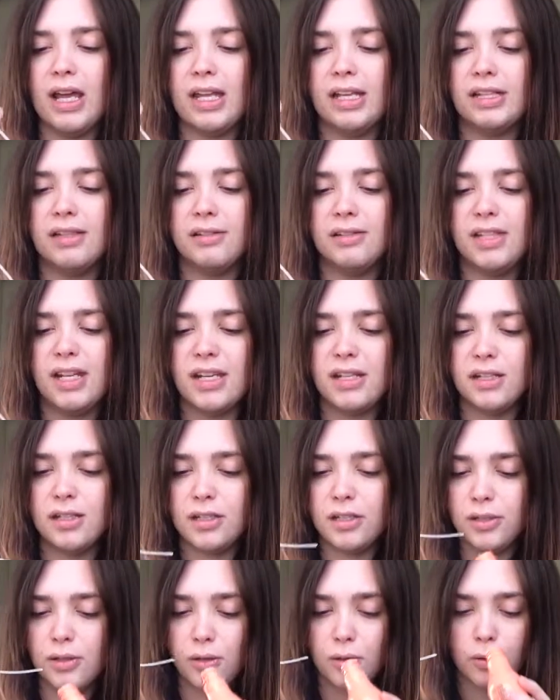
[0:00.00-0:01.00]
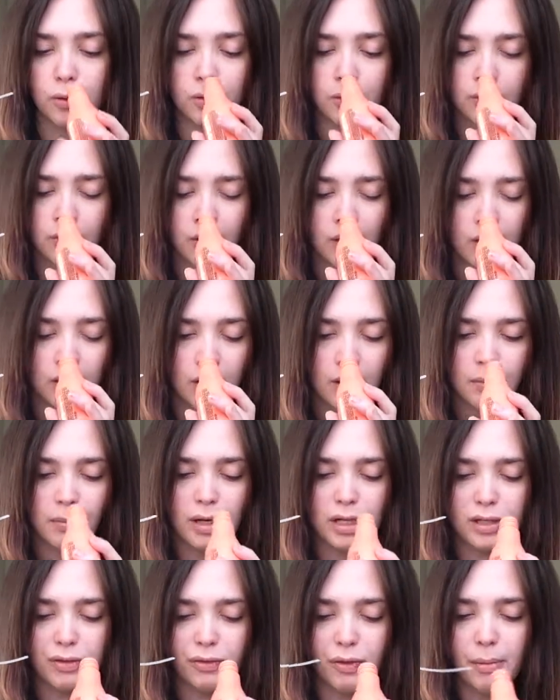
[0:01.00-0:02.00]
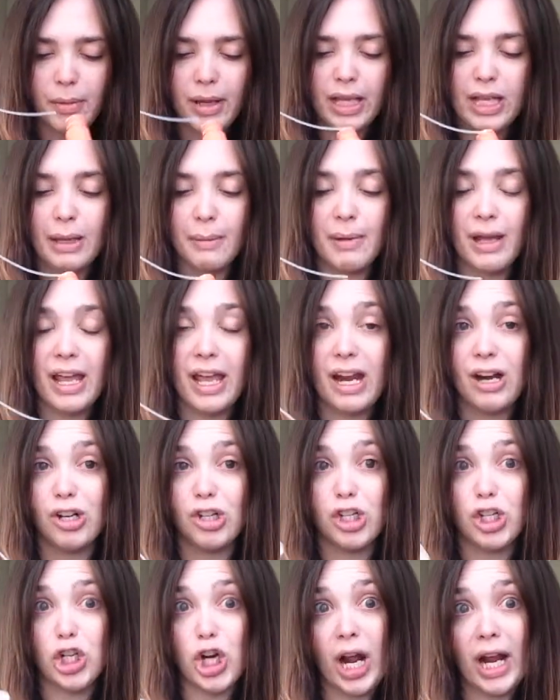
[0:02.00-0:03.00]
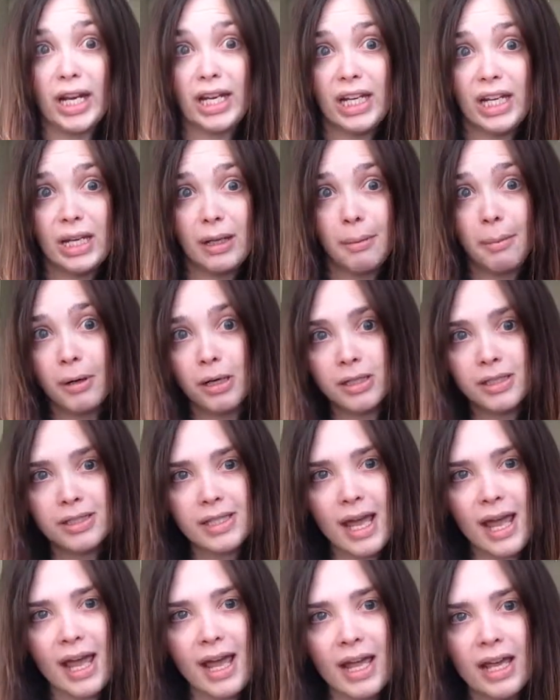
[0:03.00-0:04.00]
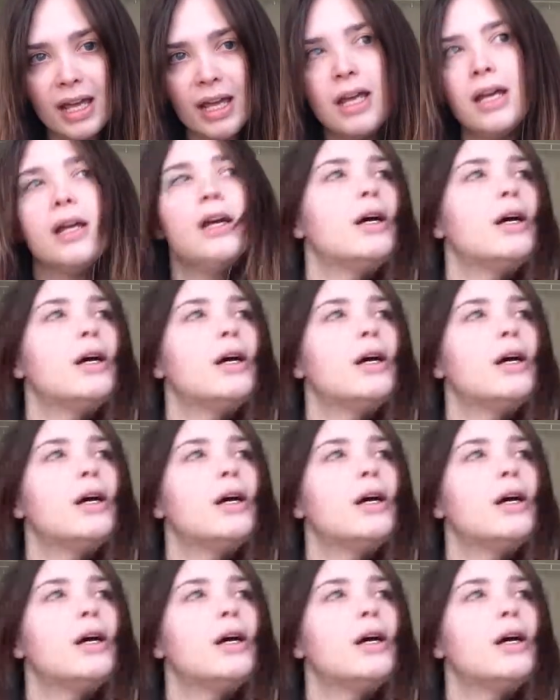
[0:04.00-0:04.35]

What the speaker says: It didn't do much for making my hair shiny per se,